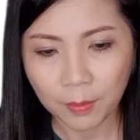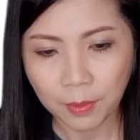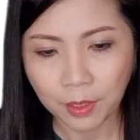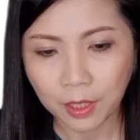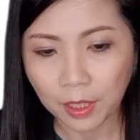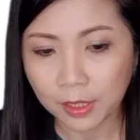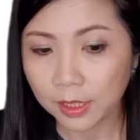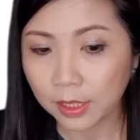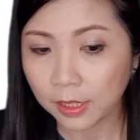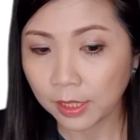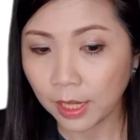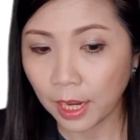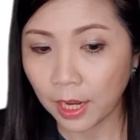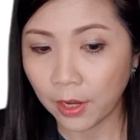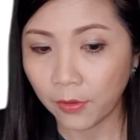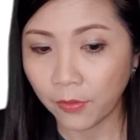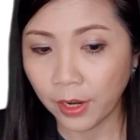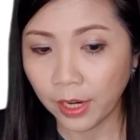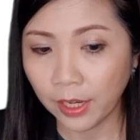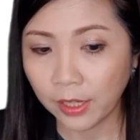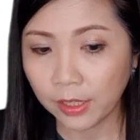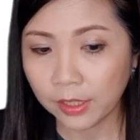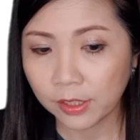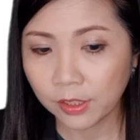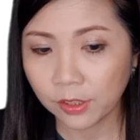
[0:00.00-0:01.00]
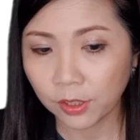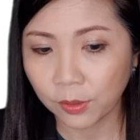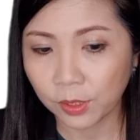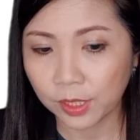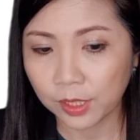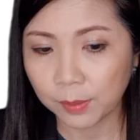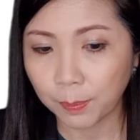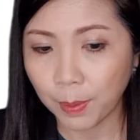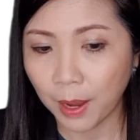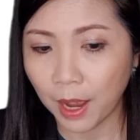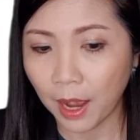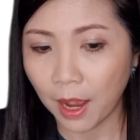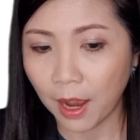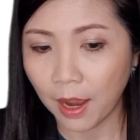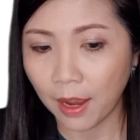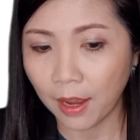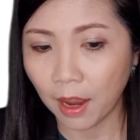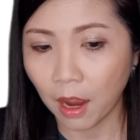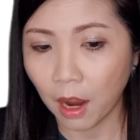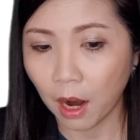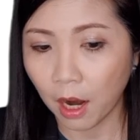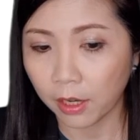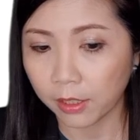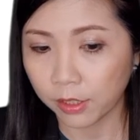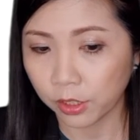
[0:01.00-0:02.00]
because it's area, so it's pi
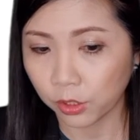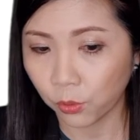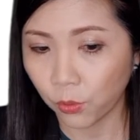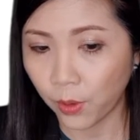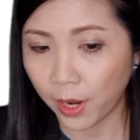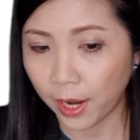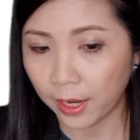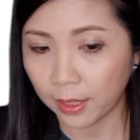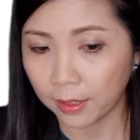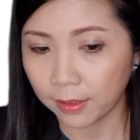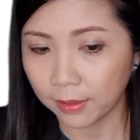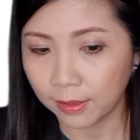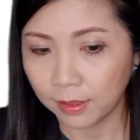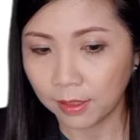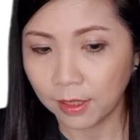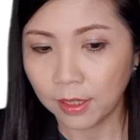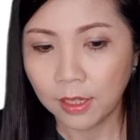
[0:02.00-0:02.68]
r squared.